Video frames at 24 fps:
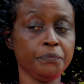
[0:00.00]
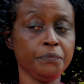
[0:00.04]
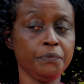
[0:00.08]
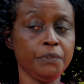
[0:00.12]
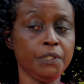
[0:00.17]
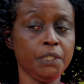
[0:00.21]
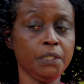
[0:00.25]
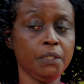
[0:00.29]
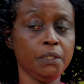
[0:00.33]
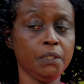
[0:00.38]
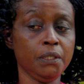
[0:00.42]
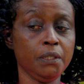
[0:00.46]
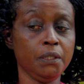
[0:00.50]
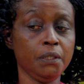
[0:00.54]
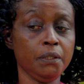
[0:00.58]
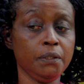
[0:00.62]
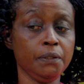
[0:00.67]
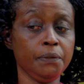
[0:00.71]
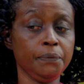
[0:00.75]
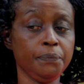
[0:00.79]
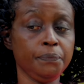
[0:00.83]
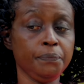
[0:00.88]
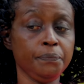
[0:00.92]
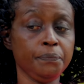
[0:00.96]

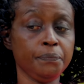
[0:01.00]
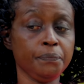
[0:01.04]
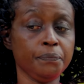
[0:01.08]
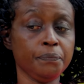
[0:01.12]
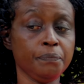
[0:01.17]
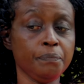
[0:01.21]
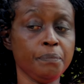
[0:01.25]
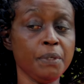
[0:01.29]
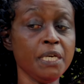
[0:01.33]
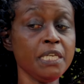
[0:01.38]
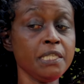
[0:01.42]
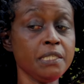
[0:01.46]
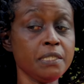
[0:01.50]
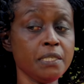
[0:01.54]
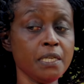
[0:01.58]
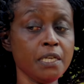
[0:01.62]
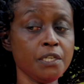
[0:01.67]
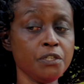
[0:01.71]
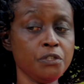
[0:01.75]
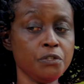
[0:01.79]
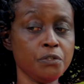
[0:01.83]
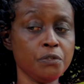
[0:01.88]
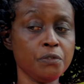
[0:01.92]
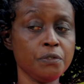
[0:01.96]
Then my
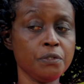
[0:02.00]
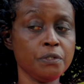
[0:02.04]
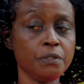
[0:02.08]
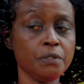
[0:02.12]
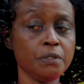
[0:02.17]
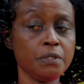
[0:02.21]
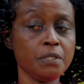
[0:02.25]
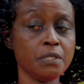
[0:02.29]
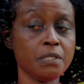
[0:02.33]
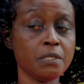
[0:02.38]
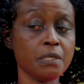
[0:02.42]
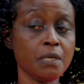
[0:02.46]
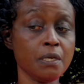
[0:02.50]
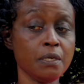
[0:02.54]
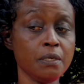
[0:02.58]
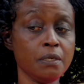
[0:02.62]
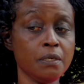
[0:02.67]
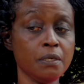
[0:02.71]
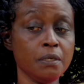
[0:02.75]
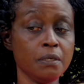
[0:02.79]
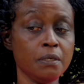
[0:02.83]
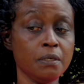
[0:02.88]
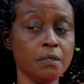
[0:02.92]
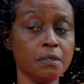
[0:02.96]
surgeon
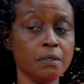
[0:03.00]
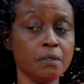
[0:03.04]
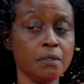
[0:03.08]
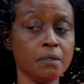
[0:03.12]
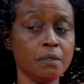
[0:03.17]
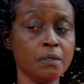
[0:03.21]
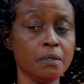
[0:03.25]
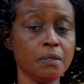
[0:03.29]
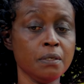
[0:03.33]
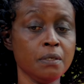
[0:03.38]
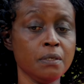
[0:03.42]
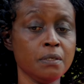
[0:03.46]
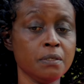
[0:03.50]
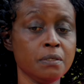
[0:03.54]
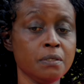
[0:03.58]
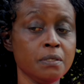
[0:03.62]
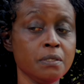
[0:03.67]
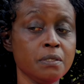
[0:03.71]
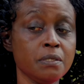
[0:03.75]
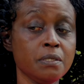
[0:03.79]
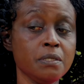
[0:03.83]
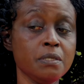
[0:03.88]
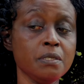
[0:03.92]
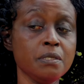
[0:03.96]
decided,
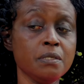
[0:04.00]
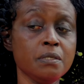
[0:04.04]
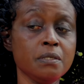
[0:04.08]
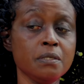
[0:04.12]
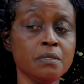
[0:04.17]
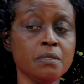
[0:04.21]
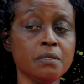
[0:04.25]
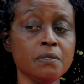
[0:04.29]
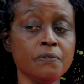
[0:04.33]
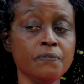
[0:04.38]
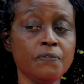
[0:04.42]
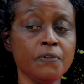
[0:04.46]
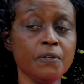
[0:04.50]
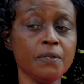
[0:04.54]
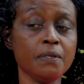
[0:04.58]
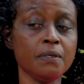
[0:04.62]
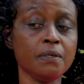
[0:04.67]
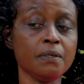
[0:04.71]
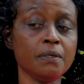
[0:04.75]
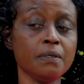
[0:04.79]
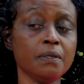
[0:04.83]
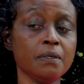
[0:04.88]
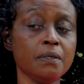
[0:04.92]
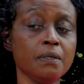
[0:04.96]
since this is
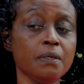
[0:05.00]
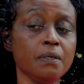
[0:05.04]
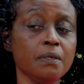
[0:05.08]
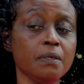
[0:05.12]
even